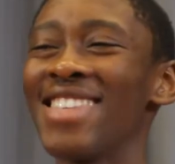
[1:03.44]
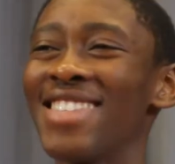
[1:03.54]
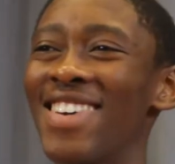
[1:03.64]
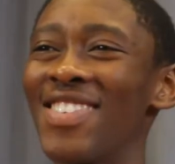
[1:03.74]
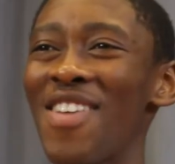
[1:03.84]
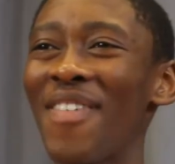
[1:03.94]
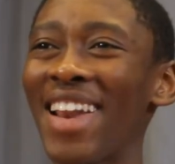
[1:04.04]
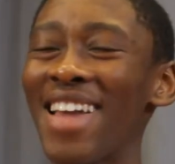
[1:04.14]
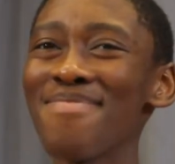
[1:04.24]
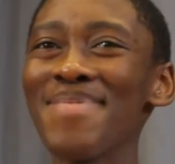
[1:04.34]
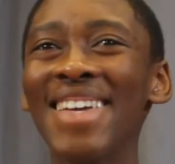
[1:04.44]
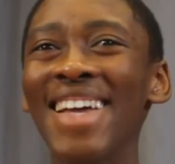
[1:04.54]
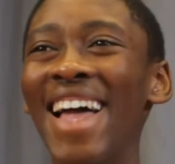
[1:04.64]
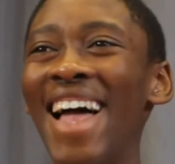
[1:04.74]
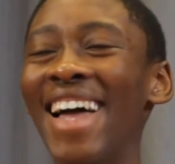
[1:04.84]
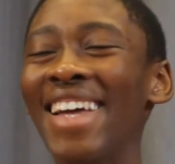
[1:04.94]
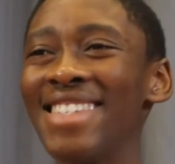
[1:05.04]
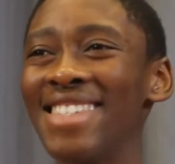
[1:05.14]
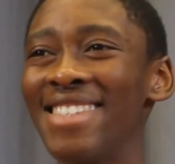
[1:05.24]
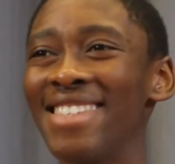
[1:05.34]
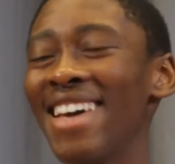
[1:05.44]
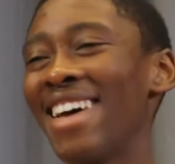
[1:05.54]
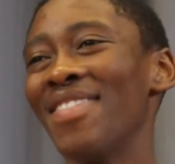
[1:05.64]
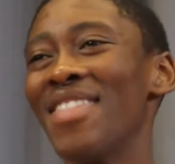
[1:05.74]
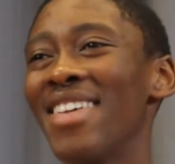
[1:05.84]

as our drama club. And yeah,